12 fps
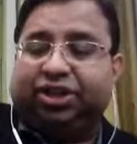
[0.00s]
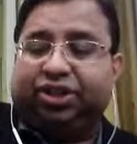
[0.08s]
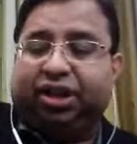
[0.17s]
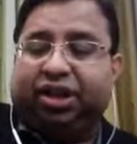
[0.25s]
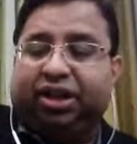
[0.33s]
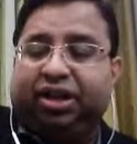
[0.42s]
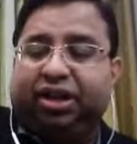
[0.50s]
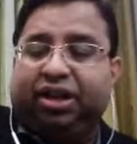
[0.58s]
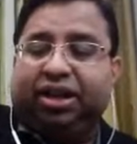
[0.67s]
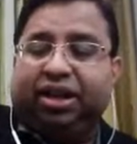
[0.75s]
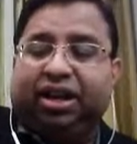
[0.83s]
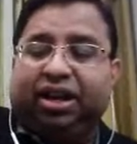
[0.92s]
the rationale,
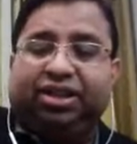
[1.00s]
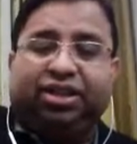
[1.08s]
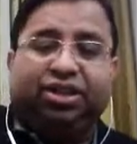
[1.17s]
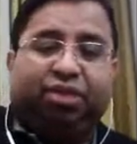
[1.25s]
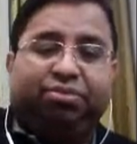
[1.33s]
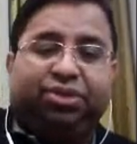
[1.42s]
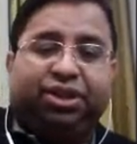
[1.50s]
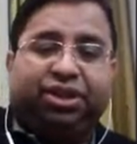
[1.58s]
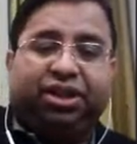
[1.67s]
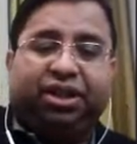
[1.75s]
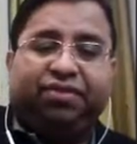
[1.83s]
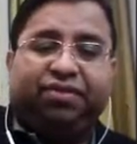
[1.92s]
is the
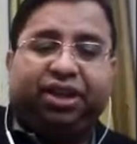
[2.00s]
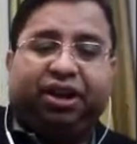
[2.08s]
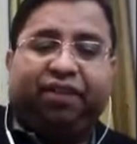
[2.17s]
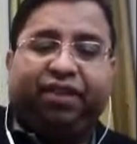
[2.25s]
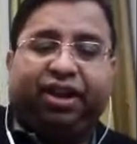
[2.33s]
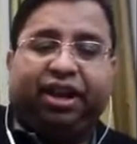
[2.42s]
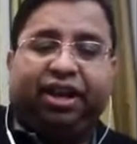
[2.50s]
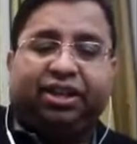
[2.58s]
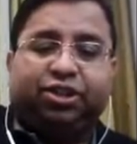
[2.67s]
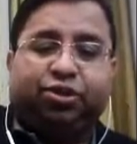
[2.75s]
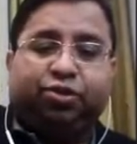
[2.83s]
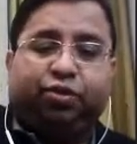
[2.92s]
objective,
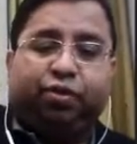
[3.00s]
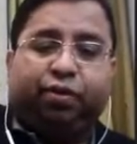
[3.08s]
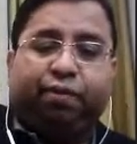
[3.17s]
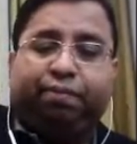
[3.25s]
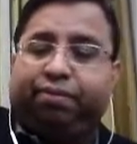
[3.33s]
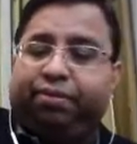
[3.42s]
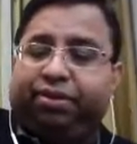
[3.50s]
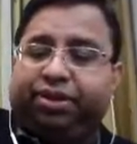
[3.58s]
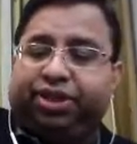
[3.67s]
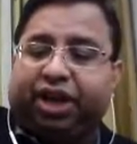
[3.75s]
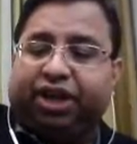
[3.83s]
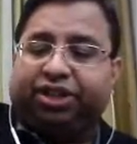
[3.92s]
significance, scope,
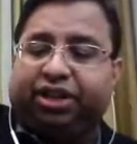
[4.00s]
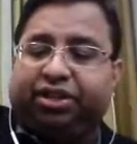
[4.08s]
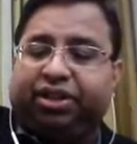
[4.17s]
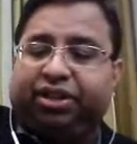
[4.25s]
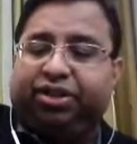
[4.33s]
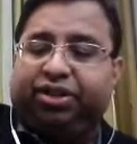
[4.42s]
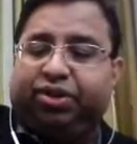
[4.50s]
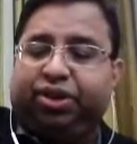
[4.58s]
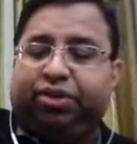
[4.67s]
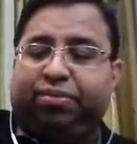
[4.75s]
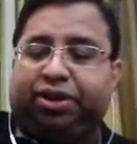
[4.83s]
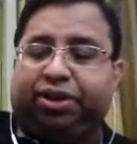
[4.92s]
structure.
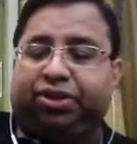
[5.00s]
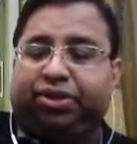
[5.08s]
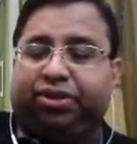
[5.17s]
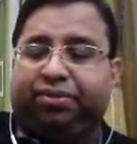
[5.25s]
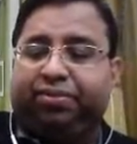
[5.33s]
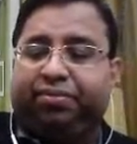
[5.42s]
No need to mention.